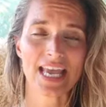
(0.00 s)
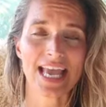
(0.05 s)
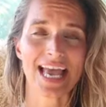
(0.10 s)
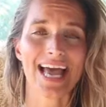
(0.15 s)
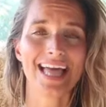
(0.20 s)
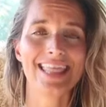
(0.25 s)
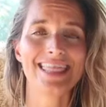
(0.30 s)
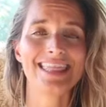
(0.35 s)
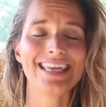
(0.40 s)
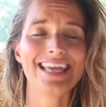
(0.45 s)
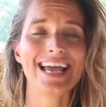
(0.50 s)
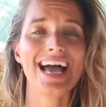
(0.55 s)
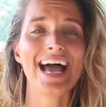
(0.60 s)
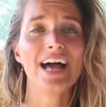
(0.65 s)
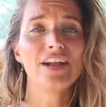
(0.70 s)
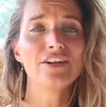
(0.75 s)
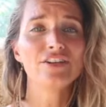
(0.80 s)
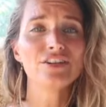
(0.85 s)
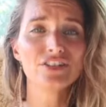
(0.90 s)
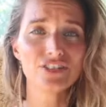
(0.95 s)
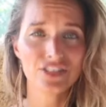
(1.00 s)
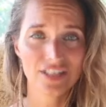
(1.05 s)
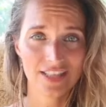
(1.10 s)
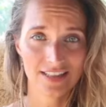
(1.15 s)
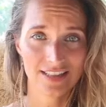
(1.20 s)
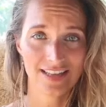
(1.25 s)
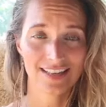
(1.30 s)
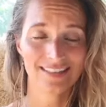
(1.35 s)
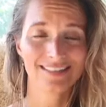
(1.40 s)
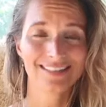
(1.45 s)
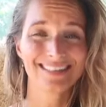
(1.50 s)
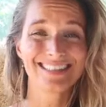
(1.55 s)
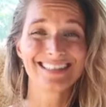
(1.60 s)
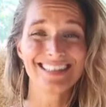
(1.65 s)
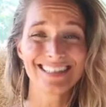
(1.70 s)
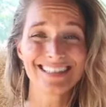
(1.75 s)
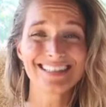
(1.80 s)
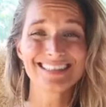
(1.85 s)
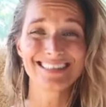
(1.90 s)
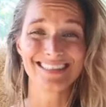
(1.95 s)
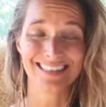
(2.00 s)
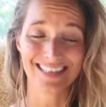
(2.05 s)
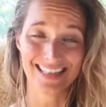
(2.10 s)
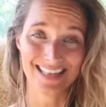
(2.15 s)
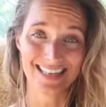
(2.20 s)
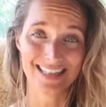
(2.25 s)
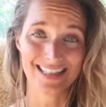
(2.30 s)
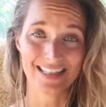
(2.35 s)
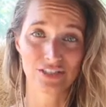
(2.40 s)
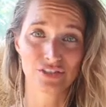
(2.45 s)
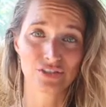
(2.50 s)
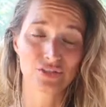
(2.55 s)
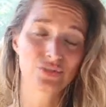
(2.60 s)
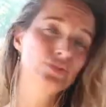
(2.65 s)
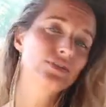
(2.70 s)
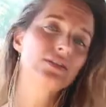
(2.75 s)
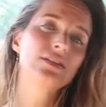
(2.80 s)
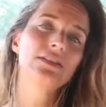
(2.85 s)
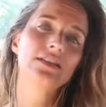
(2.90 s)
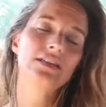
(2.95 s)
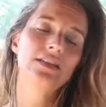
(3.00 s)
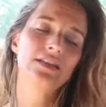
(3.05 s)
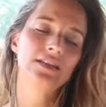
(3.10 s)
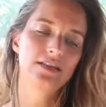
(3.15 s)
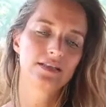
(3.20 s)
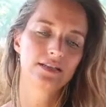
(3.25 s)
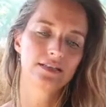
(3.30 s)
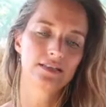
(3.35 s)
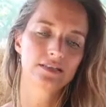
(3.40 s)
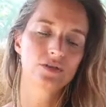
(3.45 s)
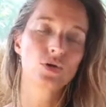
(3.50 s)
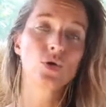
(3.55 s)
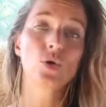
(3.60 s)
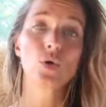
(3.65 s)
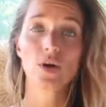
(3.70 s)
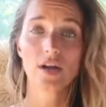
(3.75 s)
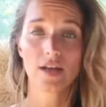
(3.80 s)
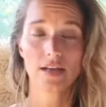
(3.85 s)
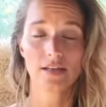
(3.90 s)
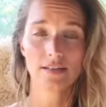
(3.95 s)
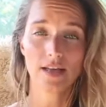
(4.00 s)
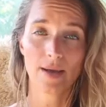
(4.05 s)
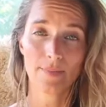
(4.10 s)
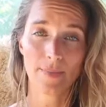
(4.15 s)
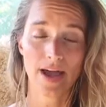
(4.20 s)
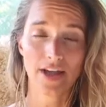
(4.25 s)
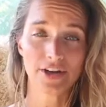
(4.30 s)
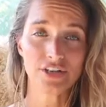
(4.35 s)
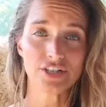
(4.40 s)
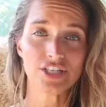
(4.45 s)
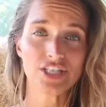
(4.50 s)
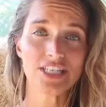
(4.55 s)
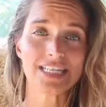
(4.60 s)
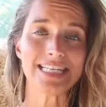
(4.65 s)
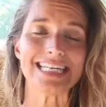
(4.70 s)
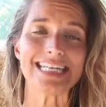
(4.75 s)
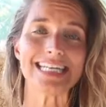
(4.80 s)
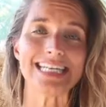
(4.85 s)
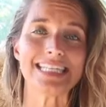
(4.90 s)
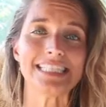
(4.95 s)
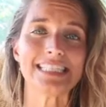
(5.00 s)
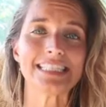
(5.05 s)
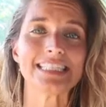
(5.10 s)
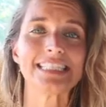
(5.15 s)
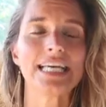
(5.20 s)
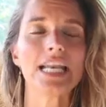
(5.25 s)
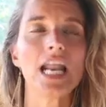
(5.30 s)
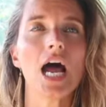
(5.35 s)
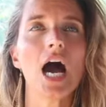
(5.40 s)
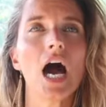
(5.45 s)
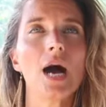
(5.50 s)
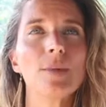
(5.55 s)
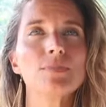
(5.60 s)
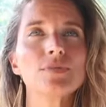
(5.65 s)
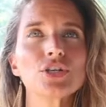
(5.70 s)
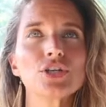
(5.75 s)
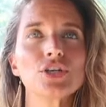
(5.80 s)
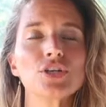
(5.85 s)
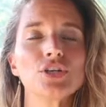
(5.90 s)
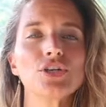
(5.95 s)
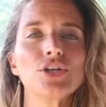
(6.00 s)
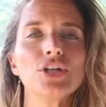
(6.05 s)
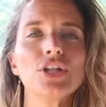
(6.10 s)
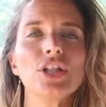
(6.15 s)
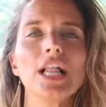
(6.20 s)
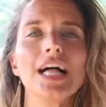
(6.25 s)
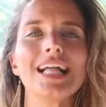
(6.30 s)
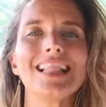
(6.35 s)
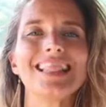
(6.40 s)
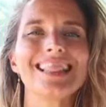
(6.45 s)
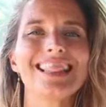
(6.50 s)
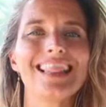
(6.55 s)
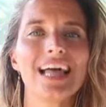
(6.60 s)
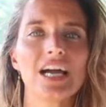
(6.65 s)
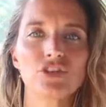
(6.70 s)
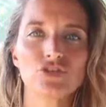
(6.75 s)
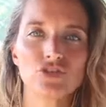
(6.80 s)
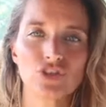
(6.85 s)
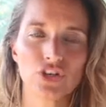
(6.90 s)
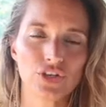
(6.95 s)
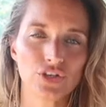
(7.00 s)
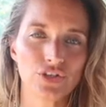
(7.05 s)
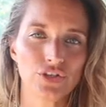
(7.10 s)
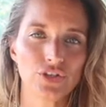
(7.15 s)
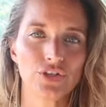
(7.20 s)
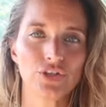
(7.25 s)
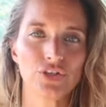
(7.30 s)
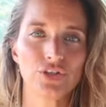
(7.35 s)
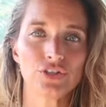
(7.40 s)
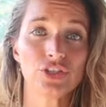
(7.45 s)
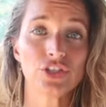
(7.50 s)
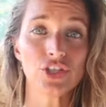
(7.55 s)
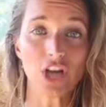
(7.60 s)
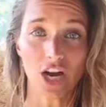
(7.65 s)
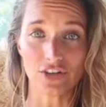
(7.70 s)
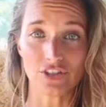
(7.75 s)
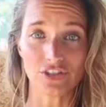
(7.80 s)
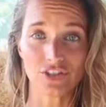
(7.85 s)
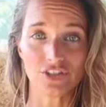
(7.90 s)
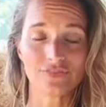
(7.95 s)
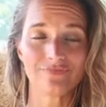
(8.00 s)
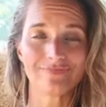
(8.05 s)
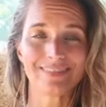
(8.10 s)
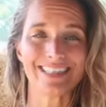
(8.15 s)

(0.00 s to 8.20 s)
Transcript: And the energy that sits in this Kundalini coiled up energy is an optical electrical charge,